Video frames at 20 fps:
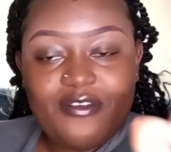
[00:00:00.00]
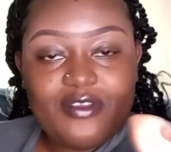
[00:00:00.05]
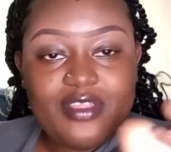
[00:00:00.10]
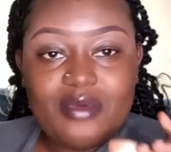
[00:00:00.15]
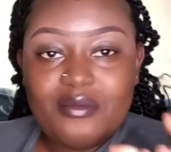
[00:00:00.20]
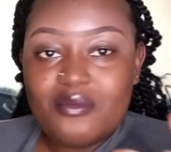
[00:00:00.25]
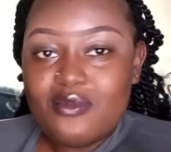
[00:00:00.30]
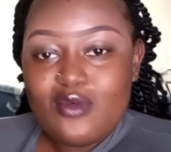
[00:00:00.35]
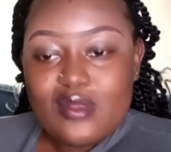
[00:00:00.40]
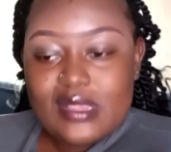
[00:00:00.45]
for
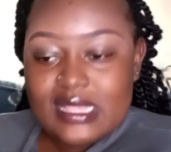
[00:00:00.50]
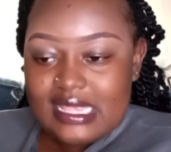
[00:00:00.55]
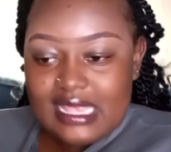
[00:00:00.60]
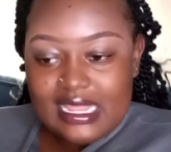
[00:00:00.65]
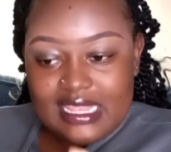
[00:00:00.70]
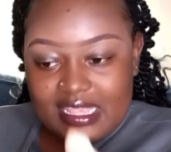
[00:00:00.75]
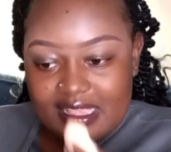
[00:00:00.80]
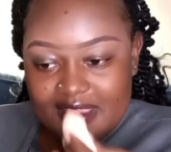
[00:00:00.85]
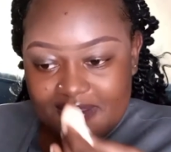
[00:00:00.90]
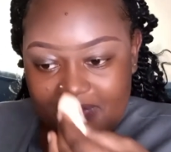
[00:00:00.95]
the most
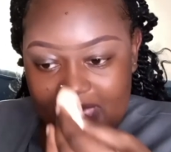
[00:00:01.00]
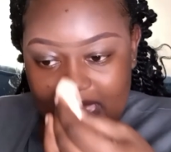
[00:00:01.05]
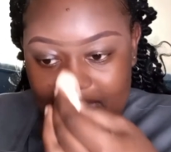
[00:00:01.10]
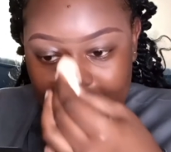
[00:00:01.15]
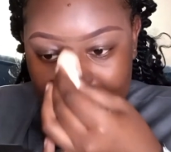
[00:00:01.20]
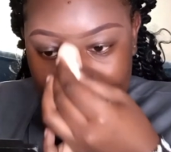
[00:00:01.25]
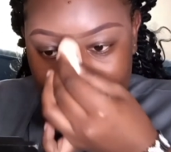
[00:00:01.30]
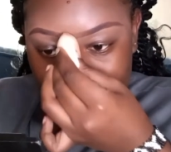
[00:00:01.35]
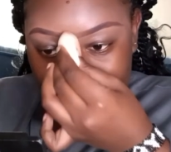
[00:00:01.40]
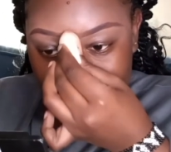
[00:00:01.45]

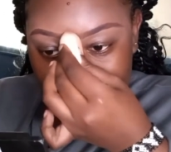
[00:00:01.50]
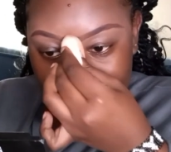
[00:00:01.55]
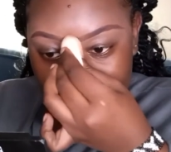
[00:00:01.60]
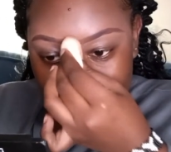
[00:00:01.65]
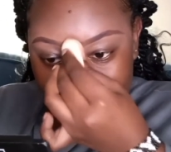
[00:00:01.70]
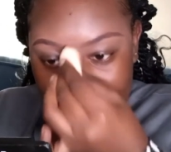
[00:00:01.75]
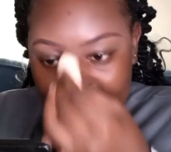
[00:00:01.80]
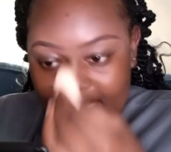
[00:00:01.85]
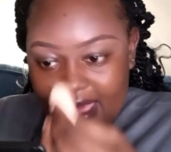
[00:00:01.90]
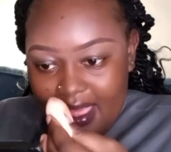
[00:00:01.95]
satisfying part of
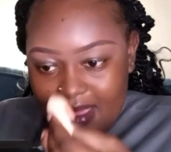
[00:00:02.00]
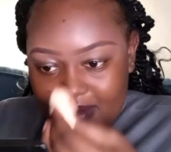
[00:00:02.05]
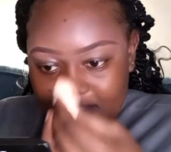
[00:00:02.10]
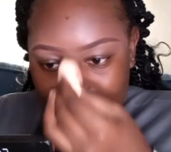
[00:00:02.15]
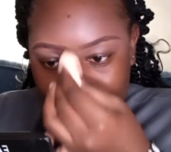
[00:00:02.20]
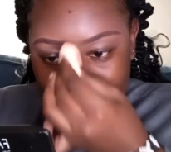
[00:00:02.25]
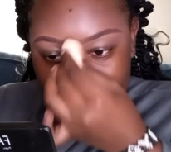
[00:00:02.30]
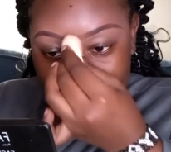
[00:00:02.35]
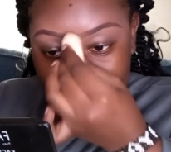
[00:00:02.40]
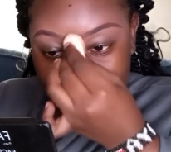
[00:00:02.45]
my
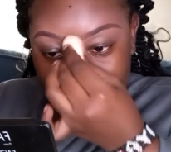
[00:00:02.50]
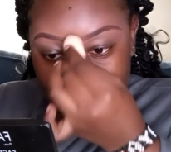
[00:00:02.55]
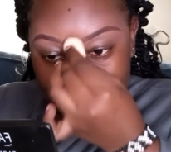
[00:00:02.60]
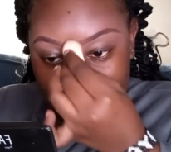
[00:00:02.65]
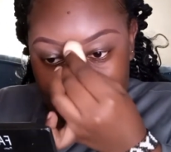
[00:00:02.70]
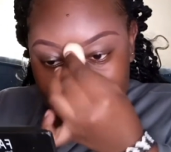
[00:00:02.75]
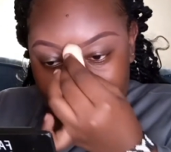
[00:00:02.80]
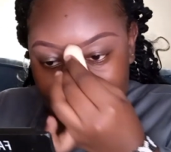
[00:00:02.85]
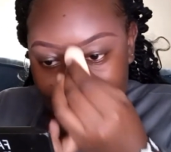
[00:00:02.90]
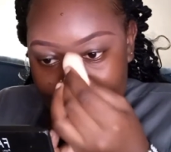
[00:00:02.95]
makeup, to
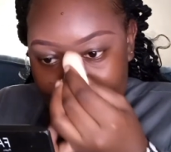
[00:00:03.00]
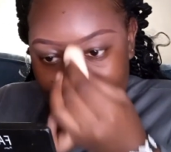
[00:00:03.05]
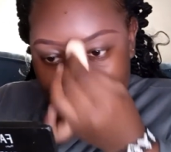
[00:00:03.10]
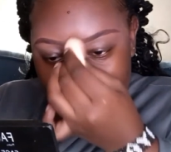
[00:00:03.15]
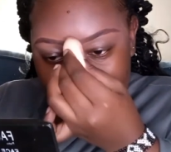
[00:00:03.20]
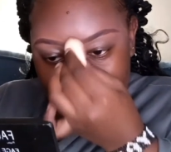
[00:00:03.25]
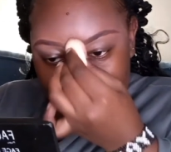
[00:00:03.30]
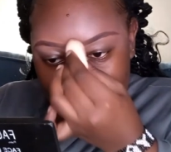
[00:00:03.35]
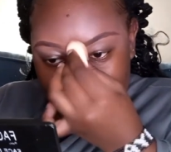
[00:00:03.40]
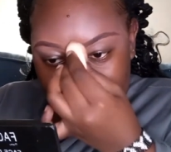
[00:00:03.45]
divide my
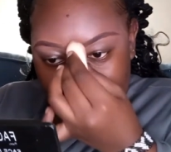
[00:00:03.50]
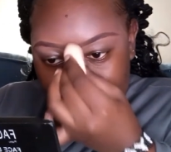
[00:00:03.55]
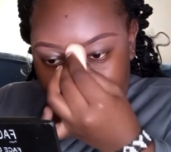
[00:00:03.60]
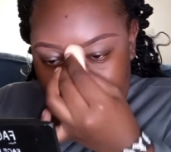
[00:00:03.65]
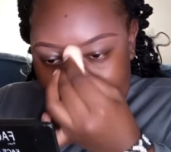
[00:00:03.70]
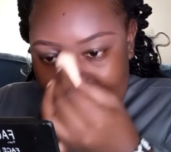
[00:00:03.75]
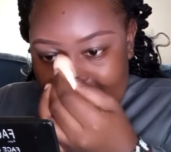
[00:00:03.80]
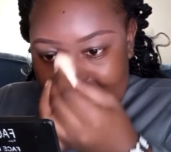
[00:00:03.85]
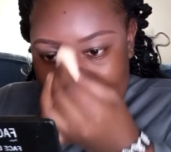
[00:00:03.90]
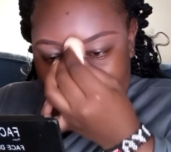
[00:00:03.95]

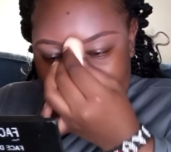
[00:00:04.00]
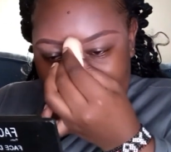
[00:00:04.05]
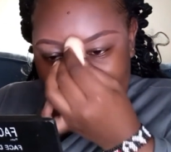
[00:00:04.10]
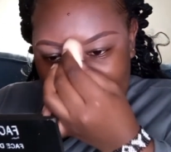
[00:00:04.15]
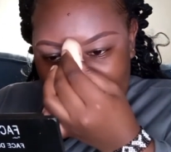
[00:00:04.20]
eyebrows.